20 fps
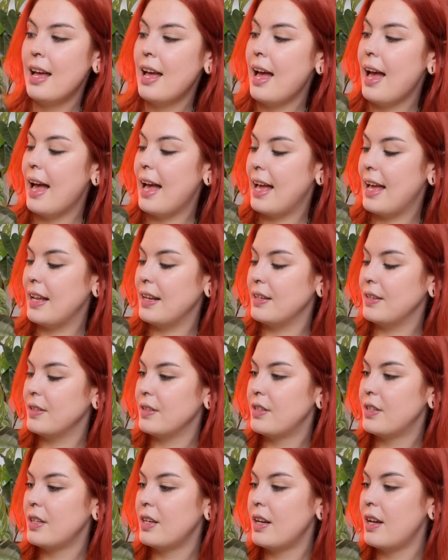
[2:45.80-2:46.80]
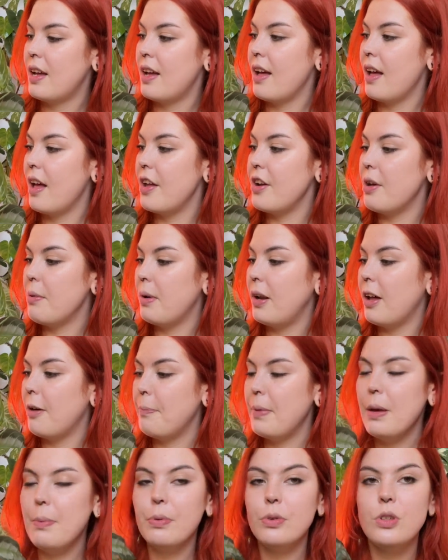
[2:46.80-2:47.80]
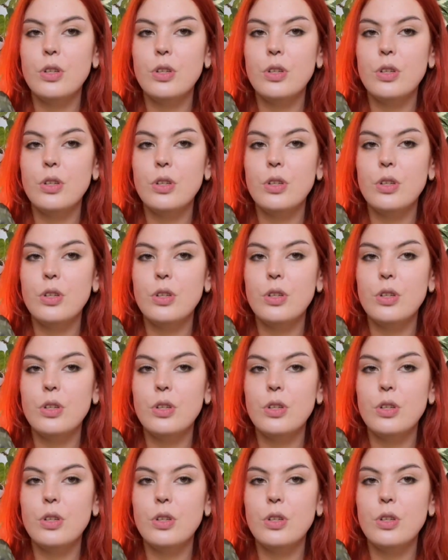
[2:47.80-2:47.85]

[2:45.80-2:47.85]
And I know a lot of people